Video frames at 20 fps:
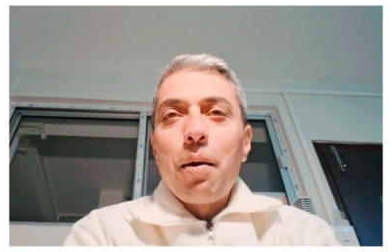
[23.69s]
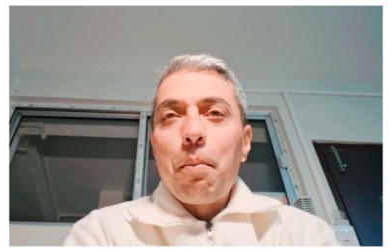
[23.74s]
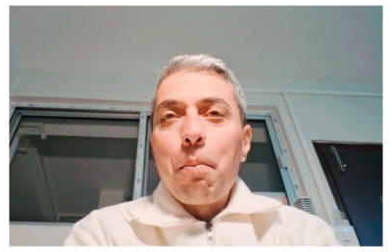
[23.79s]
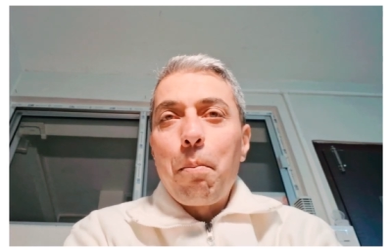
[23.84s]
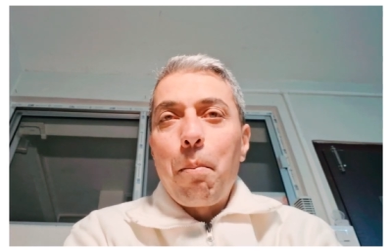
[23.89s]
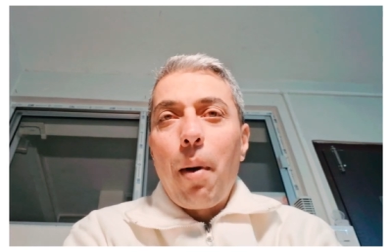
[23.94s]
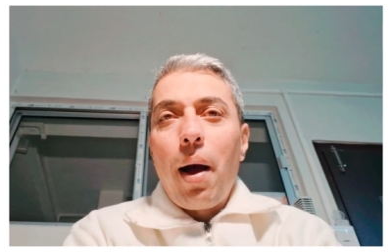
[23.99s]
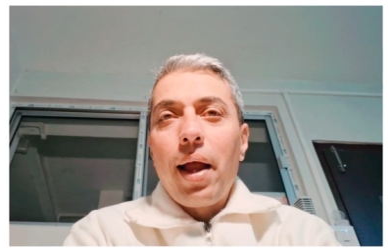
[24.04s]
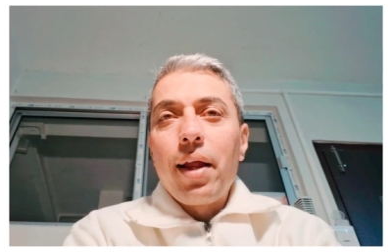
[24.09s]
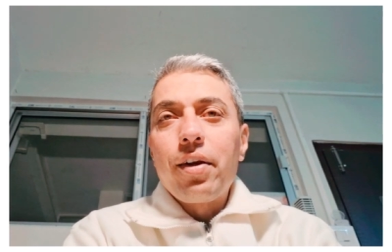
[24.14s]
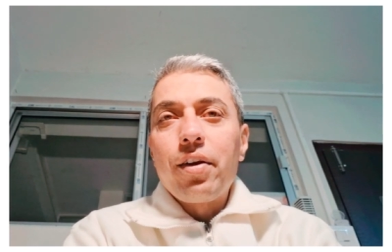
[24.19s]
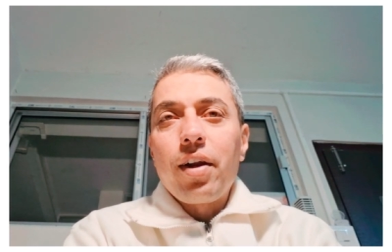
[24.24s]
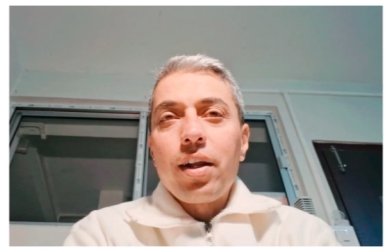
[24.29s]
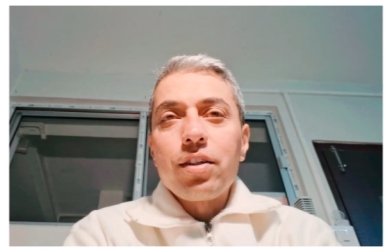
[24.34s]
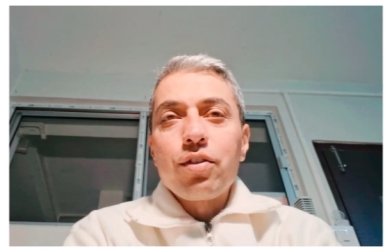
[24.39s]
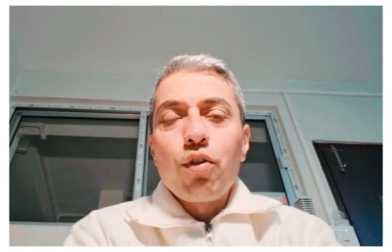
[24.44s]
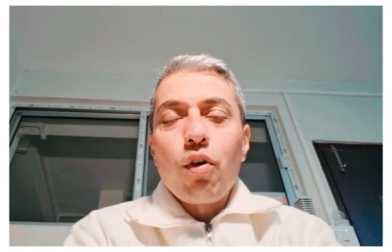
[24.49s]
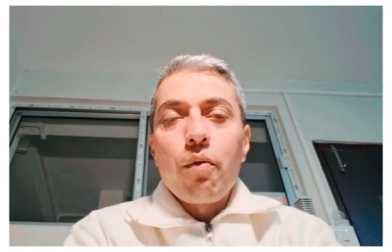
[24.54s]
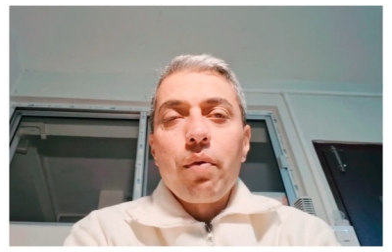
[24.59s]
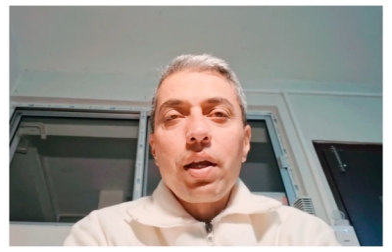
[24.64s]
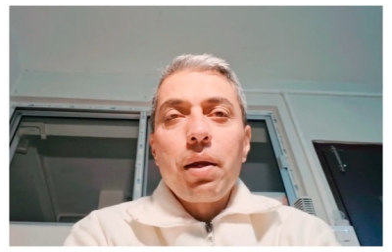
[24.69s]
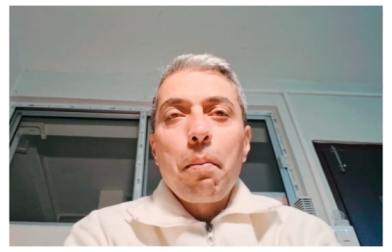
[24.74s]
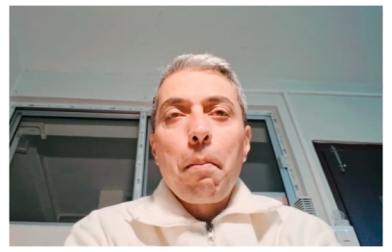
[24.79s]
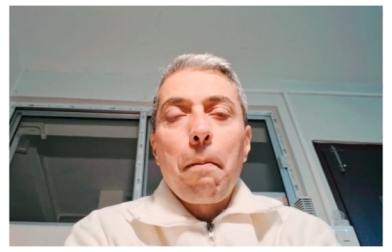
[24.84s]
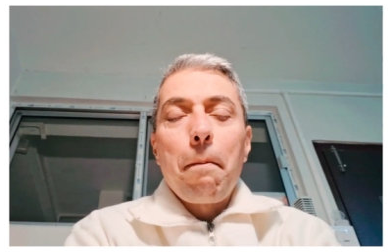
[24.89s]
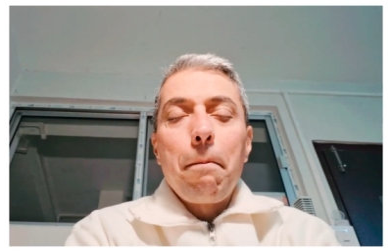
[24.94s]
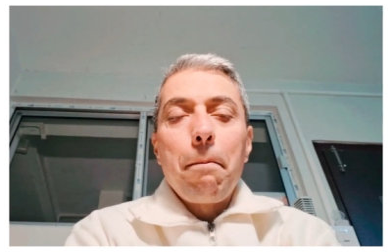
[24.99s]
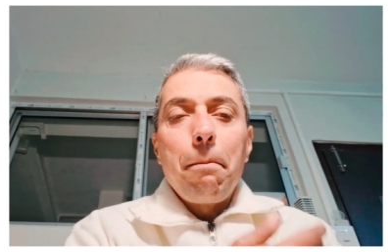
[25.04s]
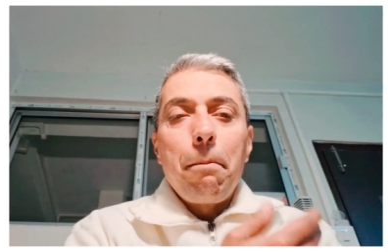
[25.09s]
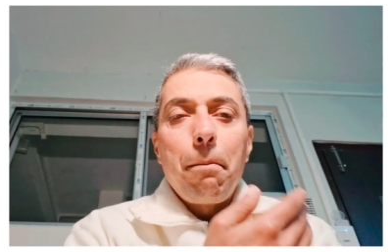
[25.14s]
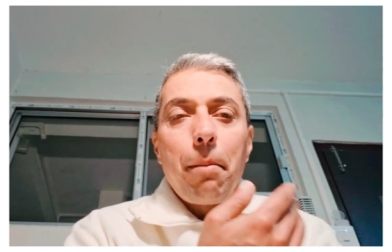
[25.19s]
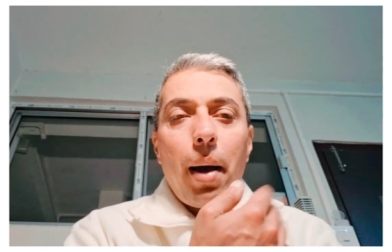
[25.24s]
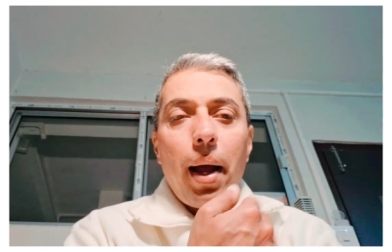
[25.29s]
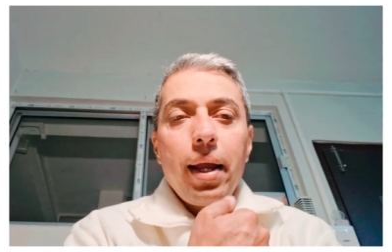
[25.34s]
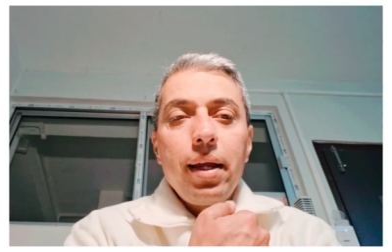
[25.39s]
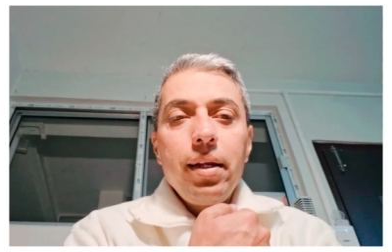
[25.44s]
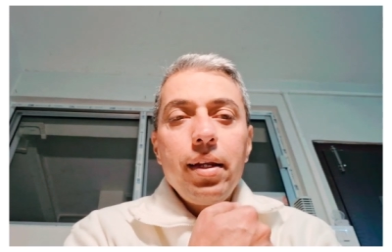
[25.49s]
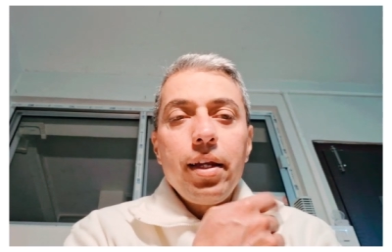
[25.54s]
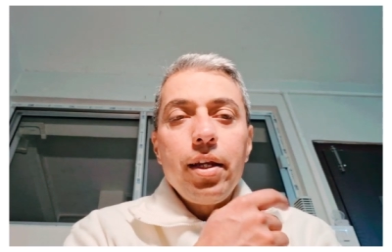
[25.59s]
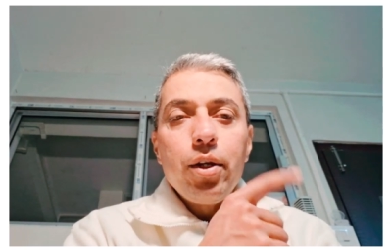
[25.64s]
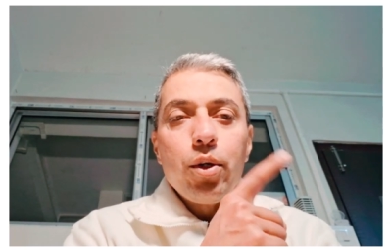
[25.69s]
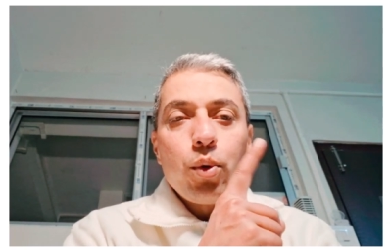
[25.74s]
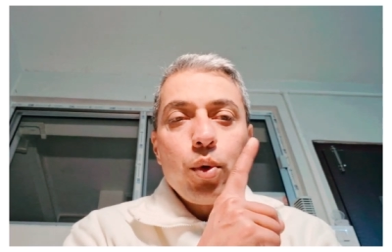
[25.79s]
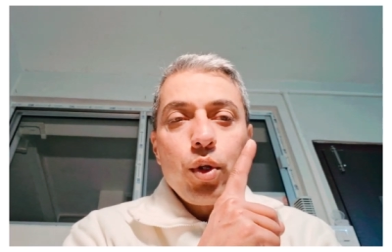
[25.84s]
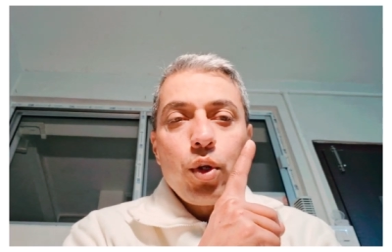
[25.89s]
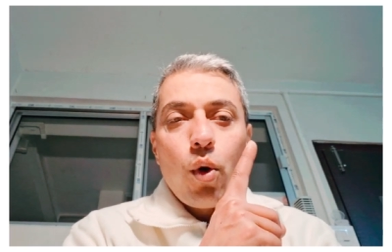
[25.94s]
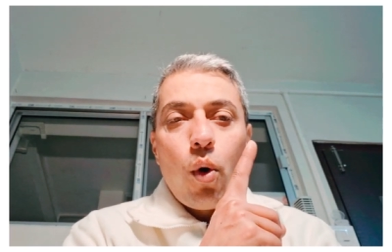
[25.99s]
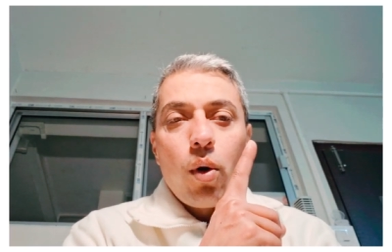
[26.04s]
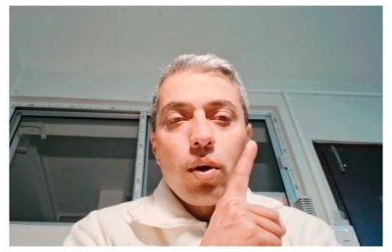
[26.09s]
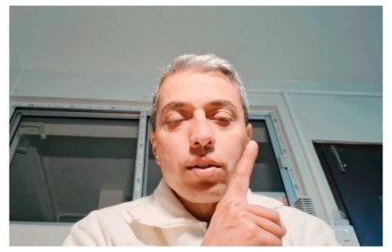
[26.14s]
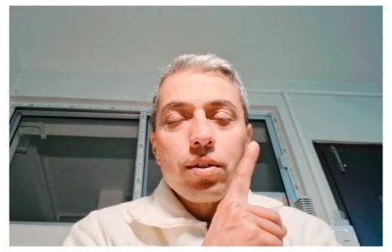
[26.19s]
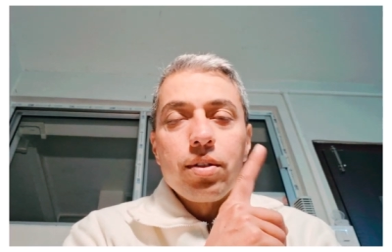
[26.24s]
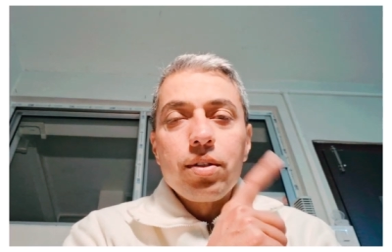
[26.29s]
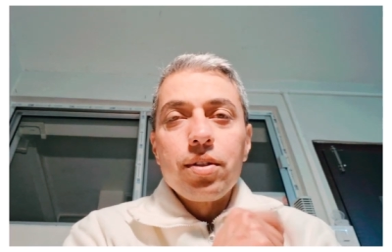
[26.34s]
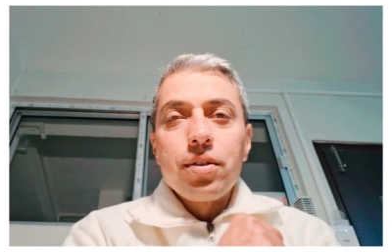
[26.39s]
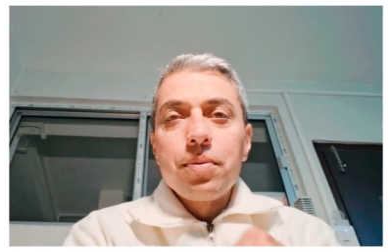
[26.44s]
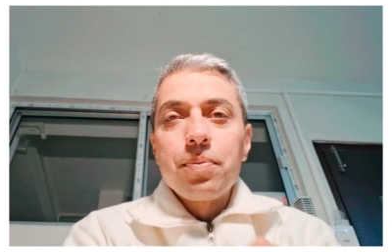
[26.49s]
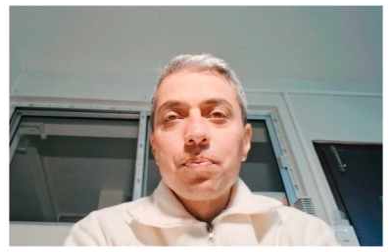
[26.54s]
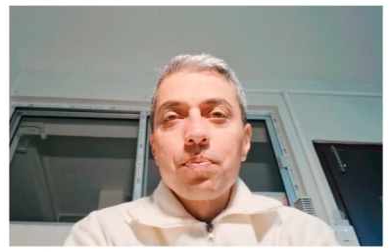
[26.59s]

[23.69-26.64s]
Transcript: by transforming mine into yours.